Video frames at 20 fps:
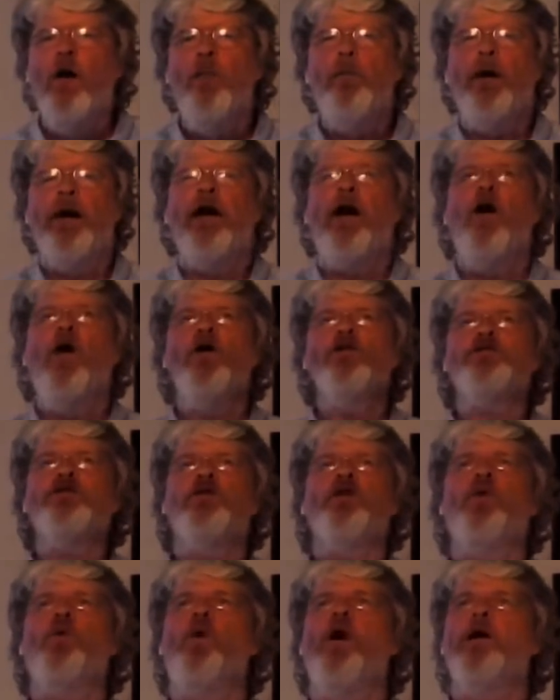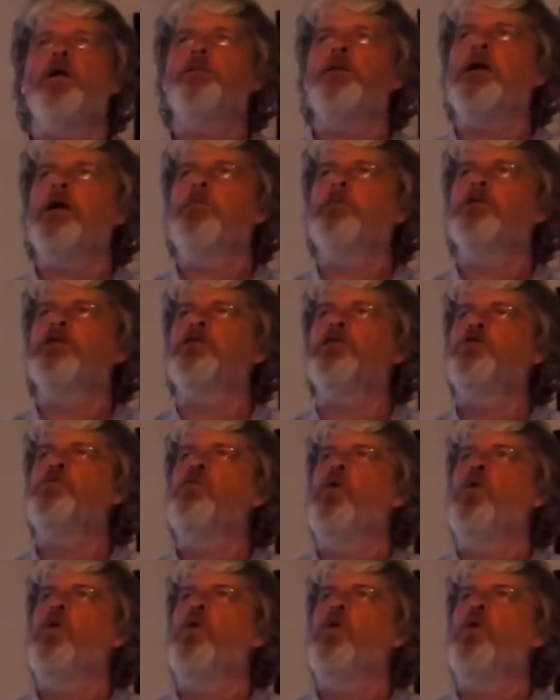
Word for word: But I also don't want to be able to do